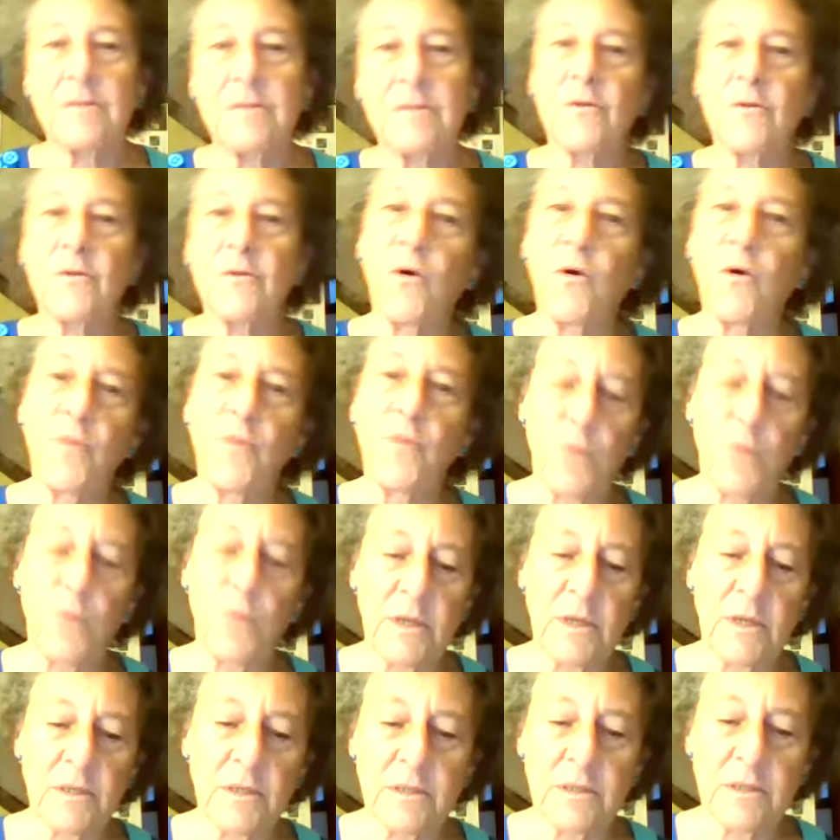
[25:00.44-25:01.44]
or the
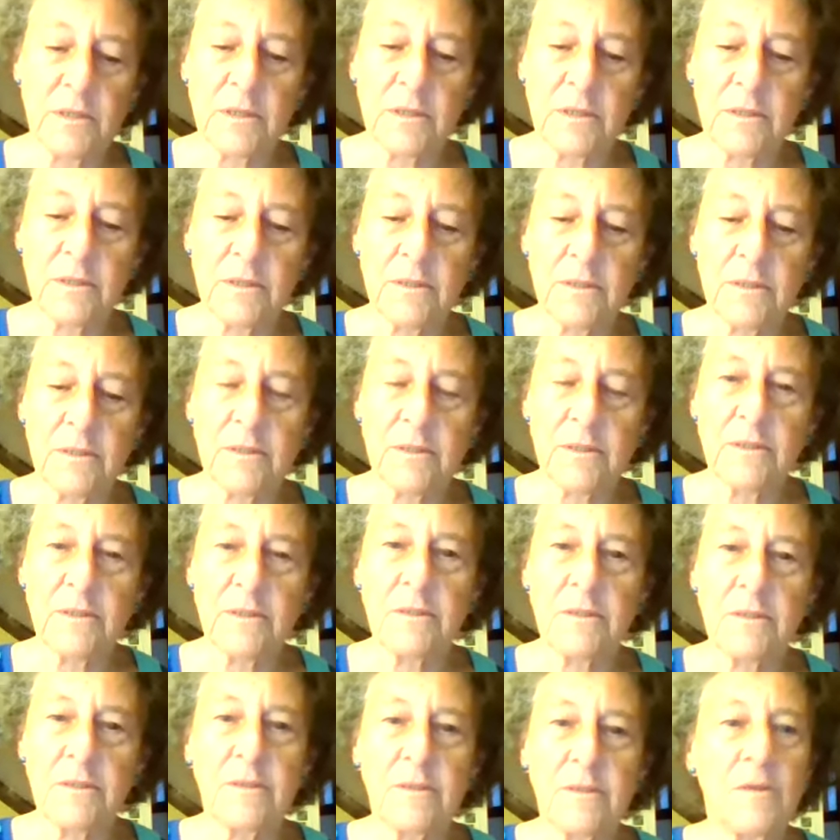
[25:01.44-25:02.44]
wind
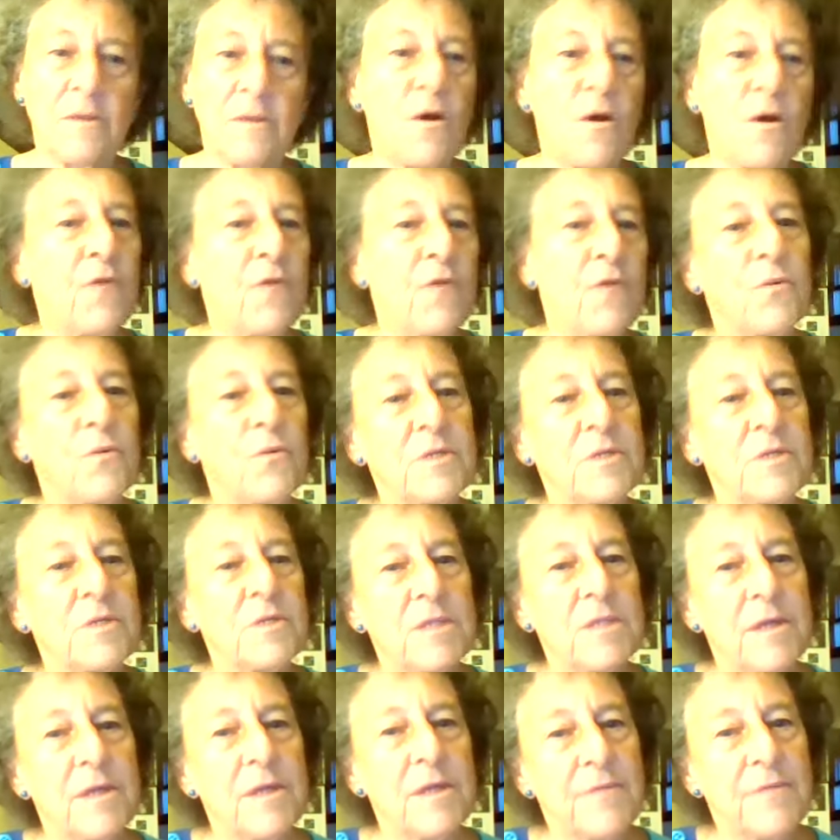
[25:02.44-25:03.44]
of the whistling
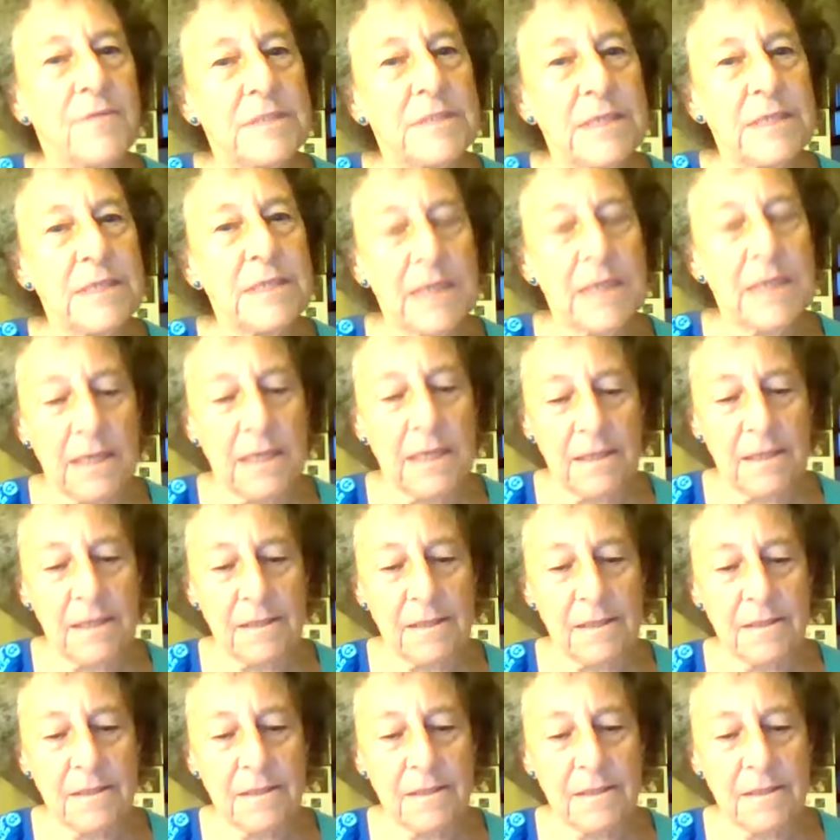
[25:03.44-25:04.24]
of the tea kettle.